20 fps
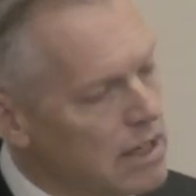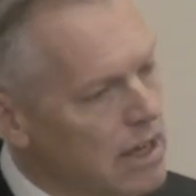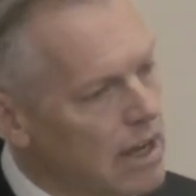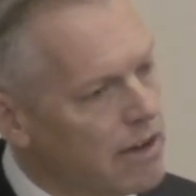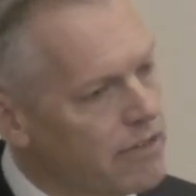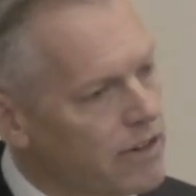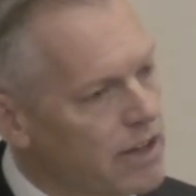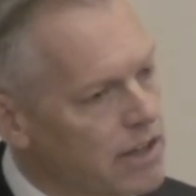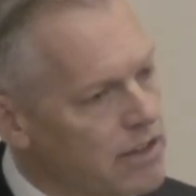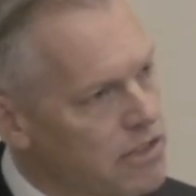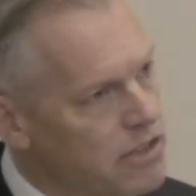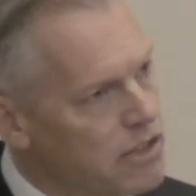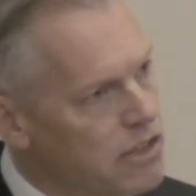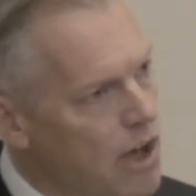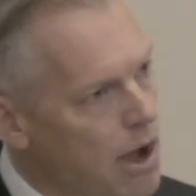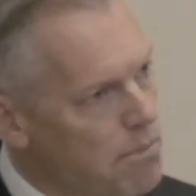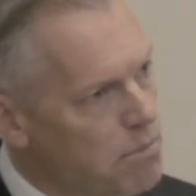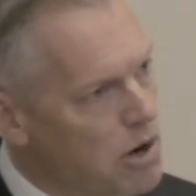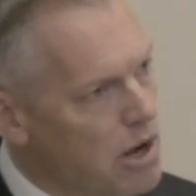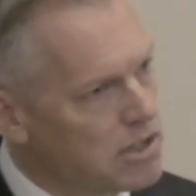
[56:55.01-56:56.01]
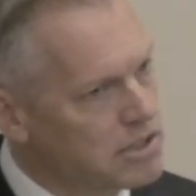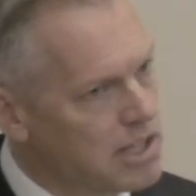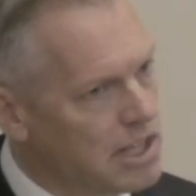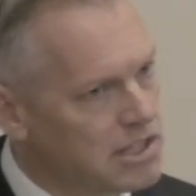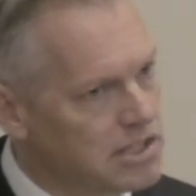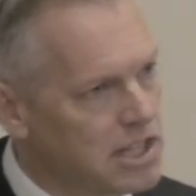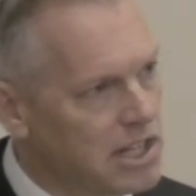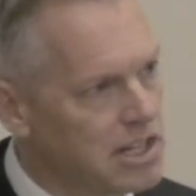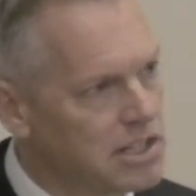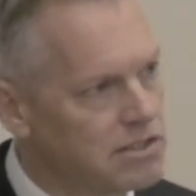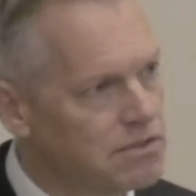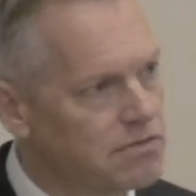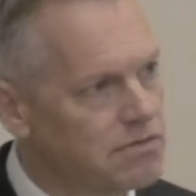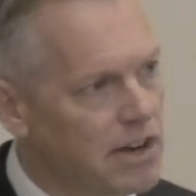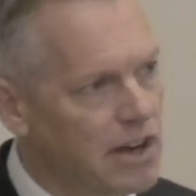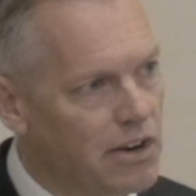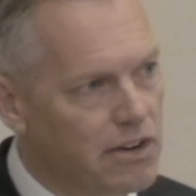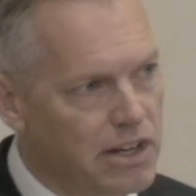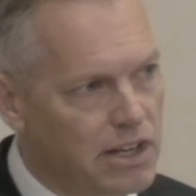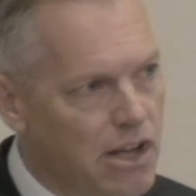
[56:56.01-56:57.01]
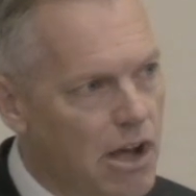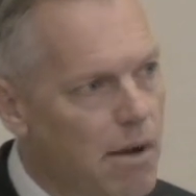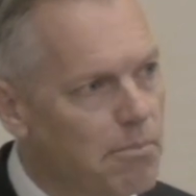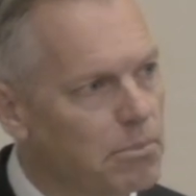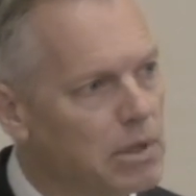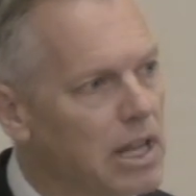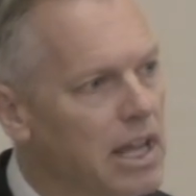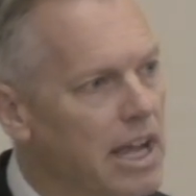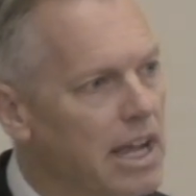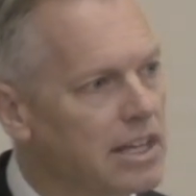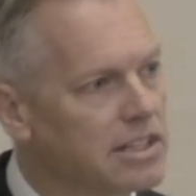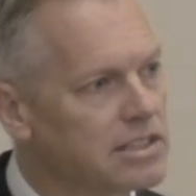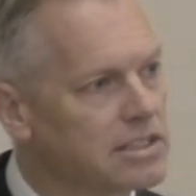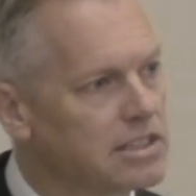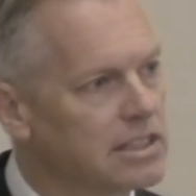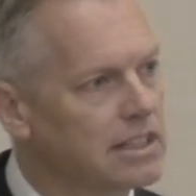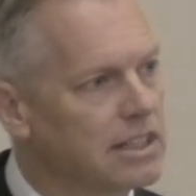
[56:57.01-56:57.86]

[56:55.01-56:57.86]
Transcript: of a thought process that is very complex.